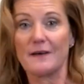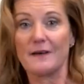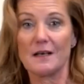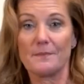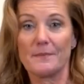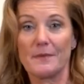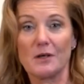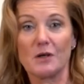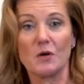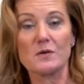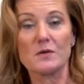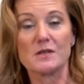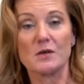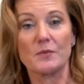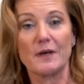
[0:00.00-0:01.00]
Development
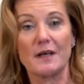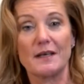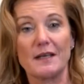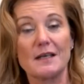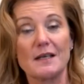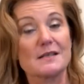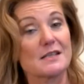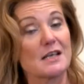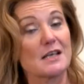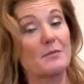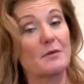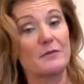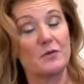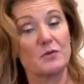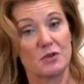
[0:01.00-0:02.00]
Goals already, and some
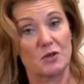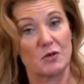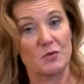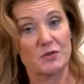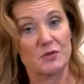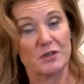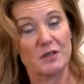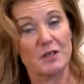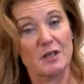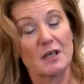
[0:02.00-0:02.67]
of you don't.